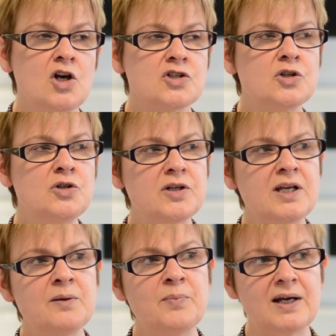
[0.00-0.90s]
So
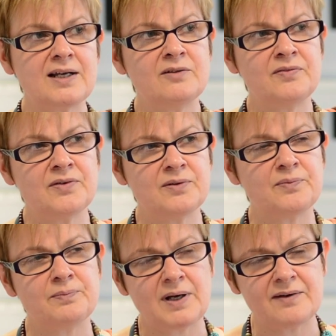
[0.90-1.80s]
looking back at
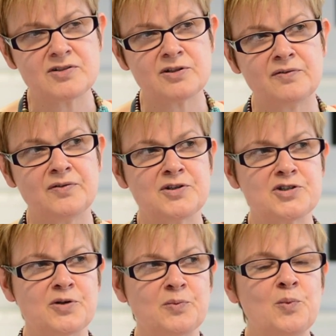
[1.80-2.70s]
after the
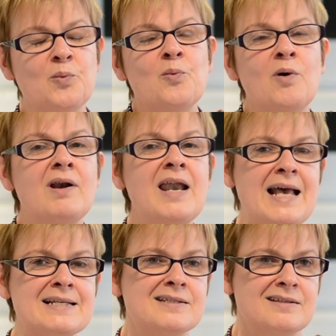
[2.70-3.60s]
first year, what
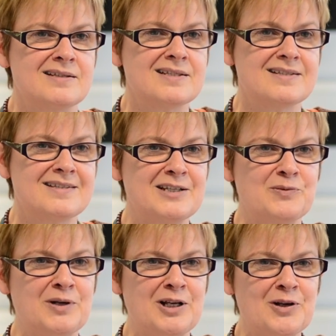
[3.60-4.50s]
lessons
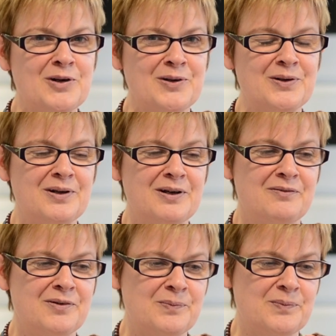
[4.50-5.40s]
did we learn
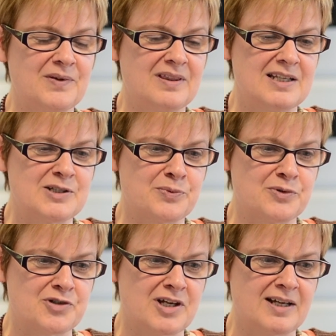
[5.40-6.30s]
from this
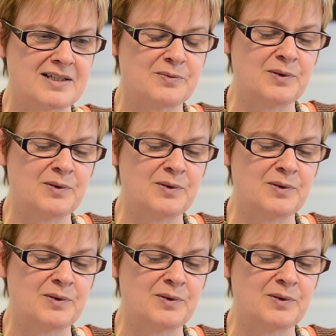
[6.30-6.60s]
project?